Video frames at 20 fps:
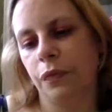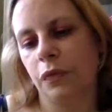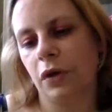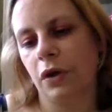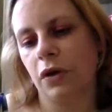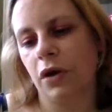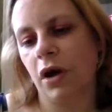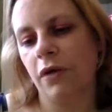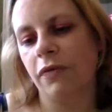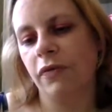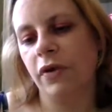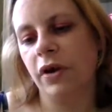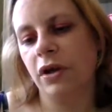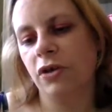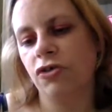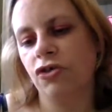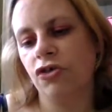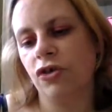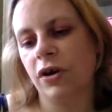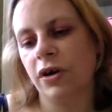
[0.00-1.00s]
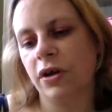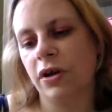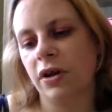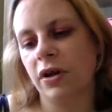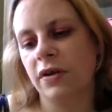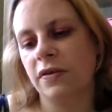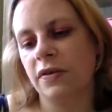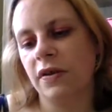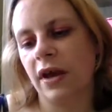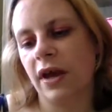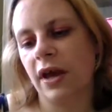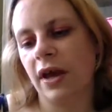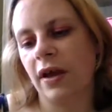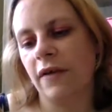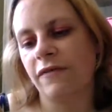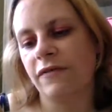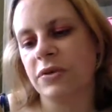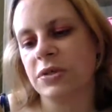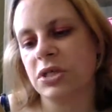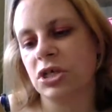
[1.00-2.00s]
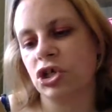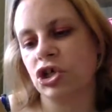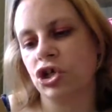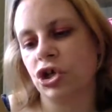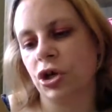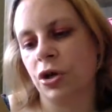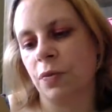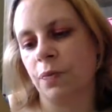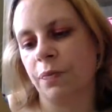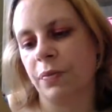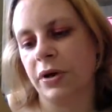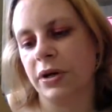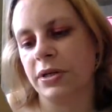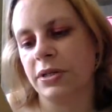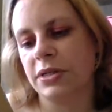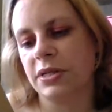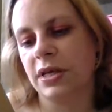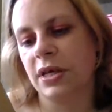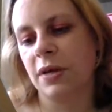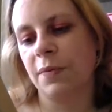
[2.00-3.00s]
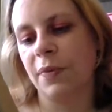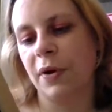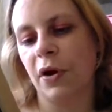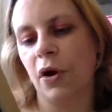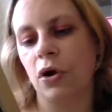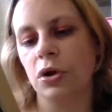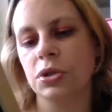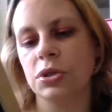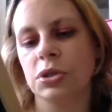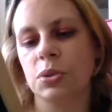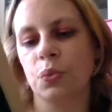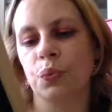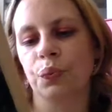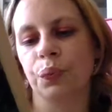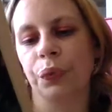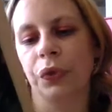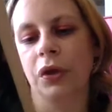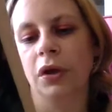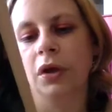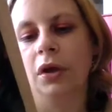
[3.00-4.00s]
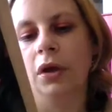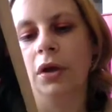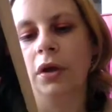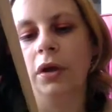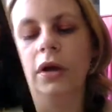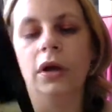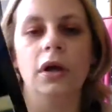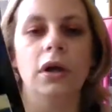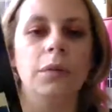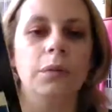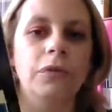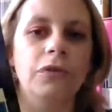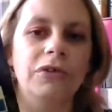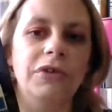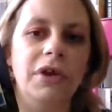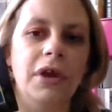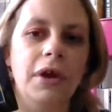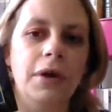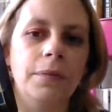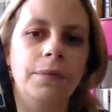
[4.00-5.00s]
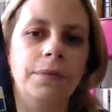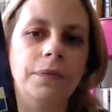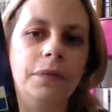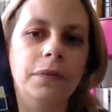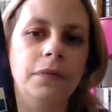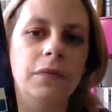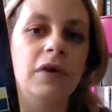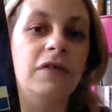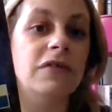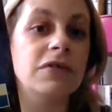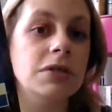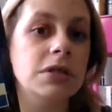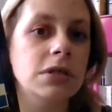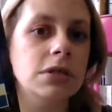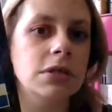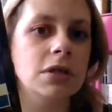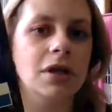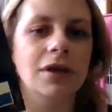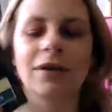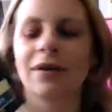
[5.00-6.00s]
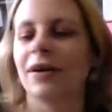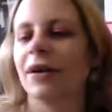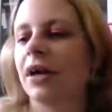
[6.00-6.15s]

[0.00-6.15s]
cover illustrated is A Physician by T. Bagot. So, a physician.